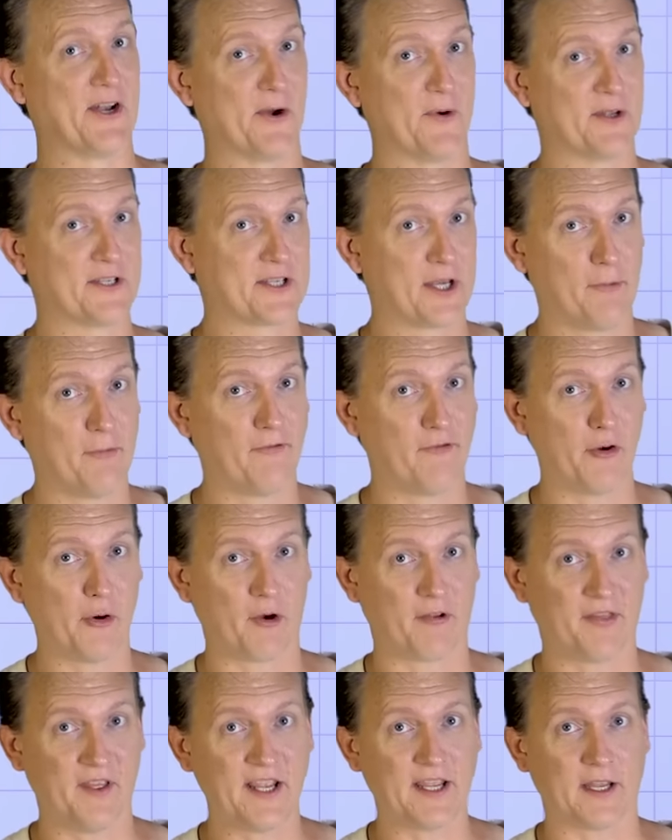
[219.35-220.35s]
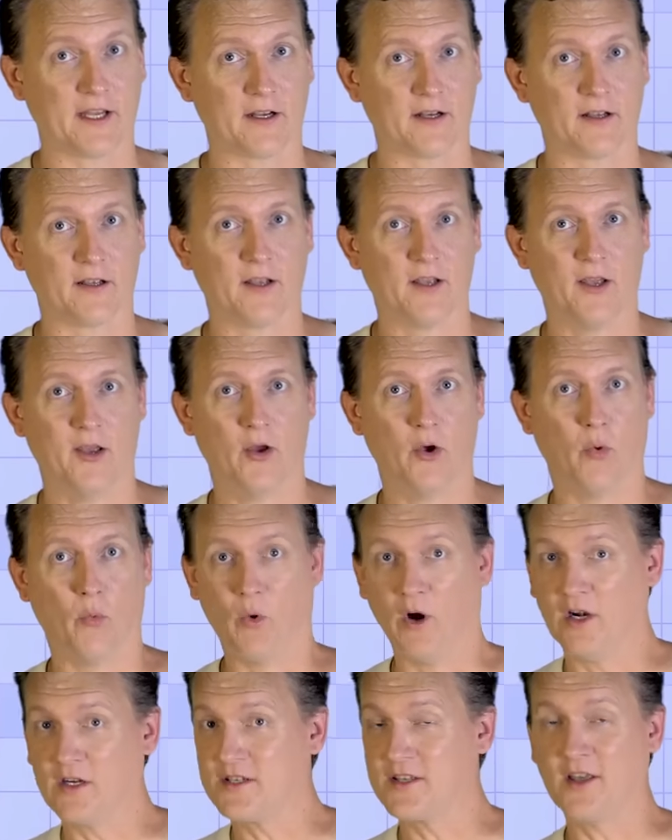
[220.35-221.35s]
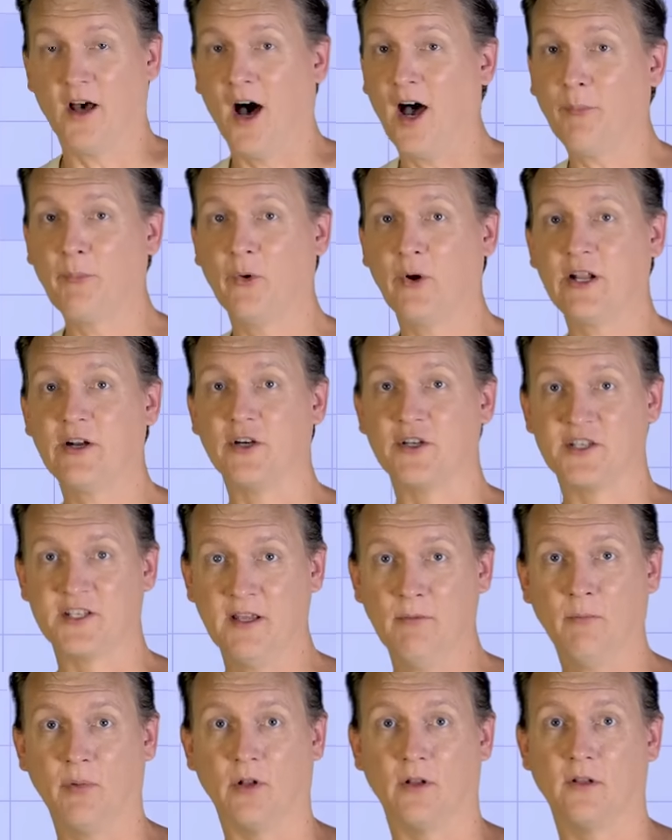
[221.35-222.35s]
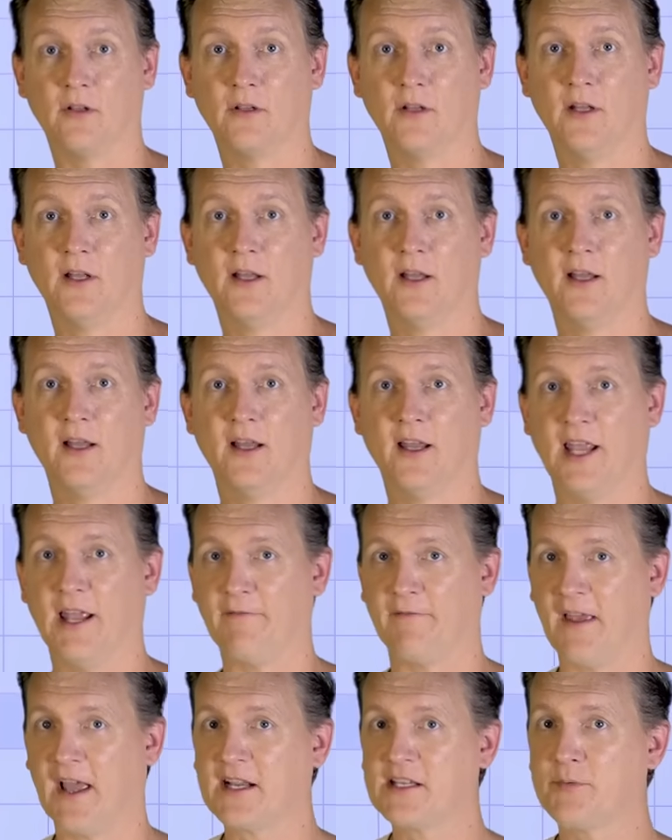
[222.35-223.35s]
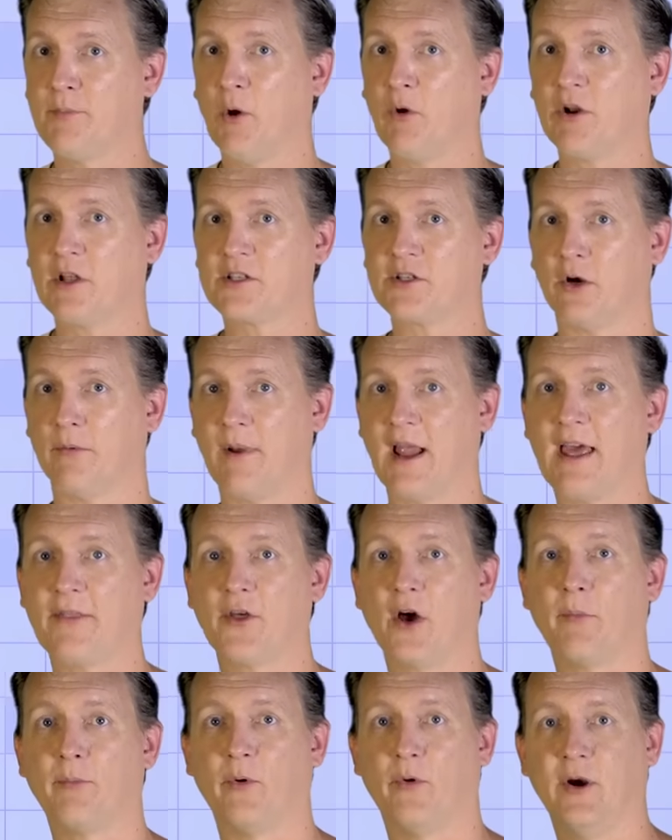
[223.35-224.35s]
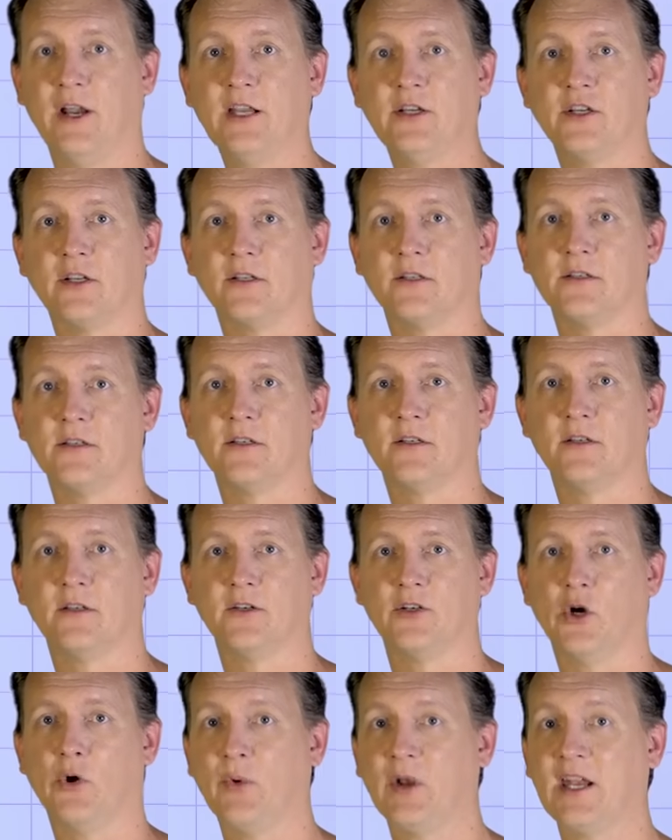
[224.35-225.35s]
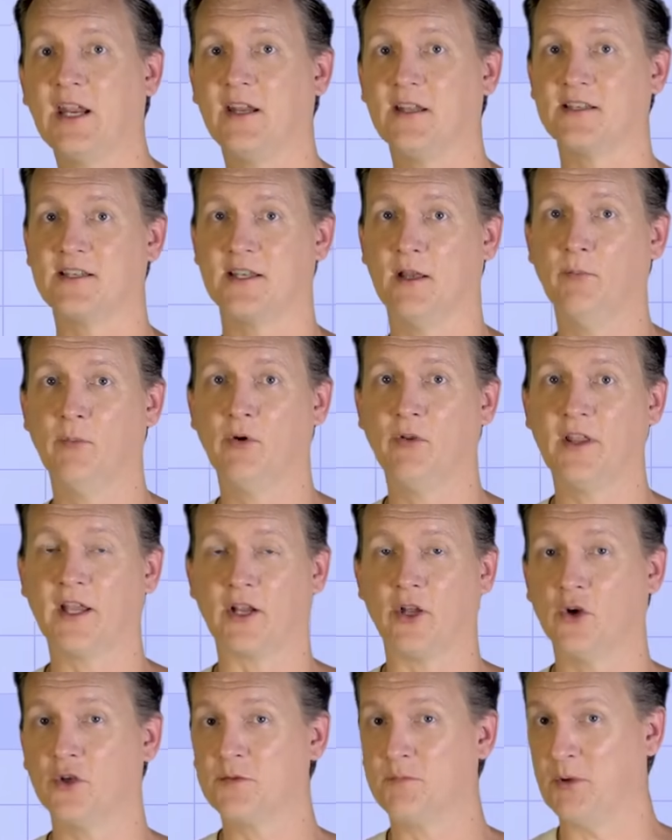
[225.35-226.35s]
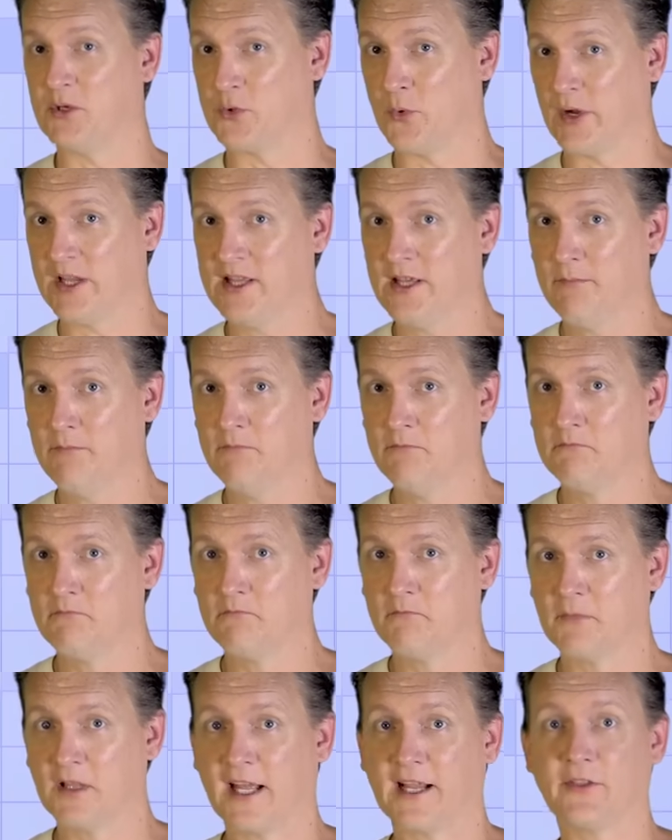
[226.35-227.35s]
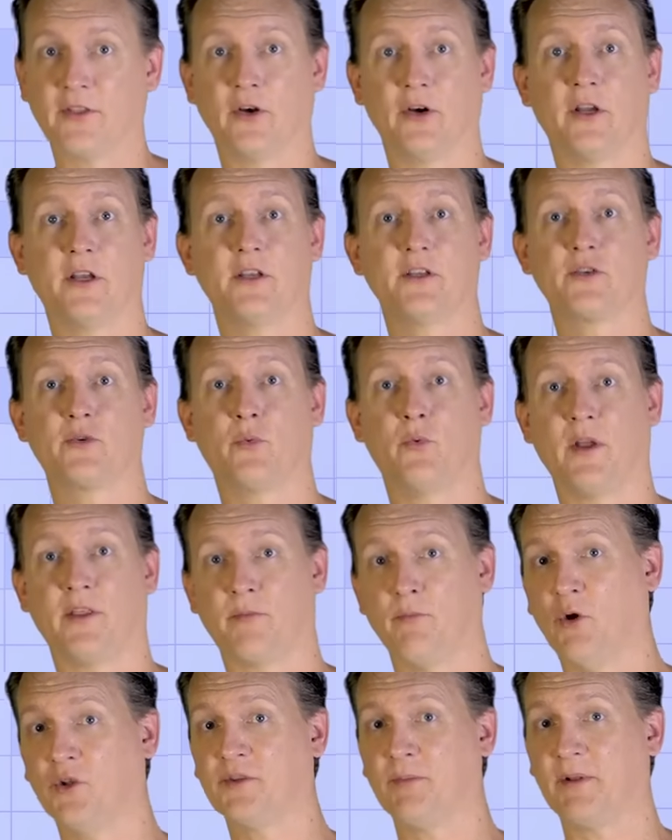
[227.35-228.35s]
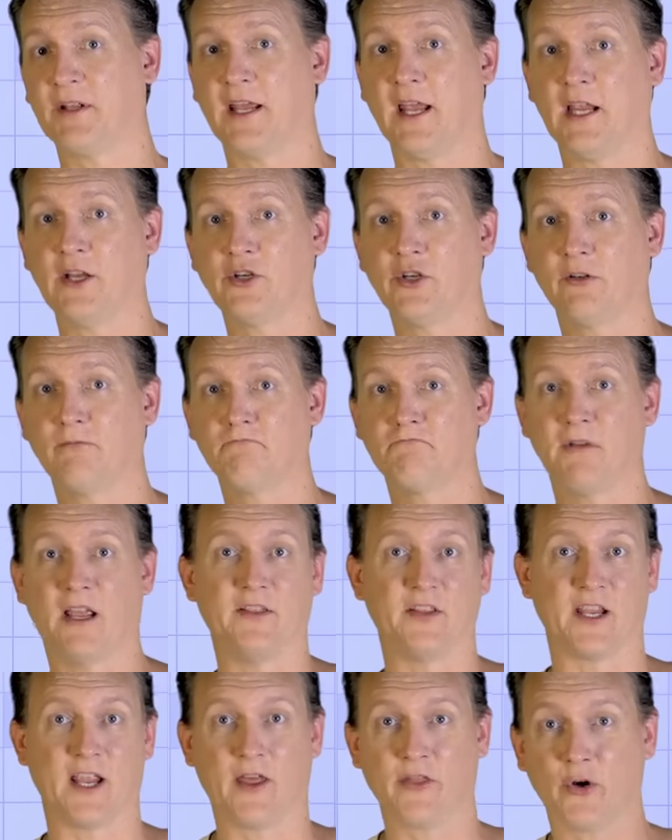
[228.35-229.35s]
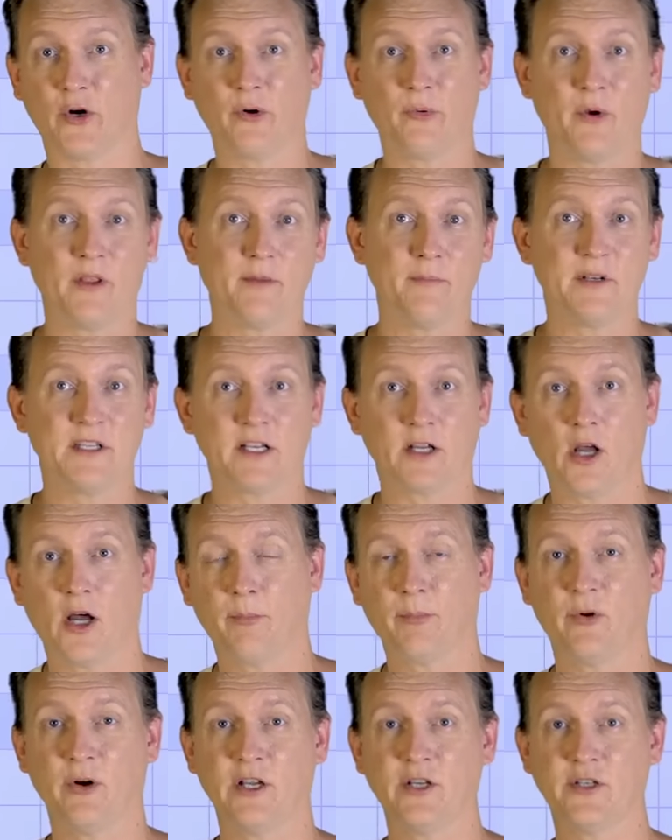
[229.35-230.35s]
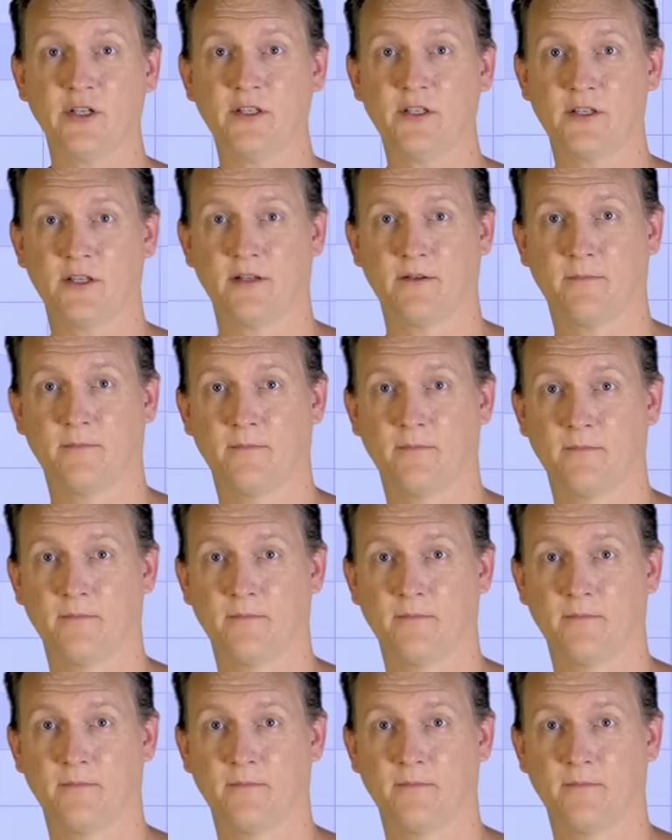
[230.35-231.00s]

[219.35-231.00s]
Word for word: know what some of you are thinking. Where's the operator symbol? If exponents are math operations, don't we need a symbol that goes between them, like there is with multiplication and the other arithmetic operations?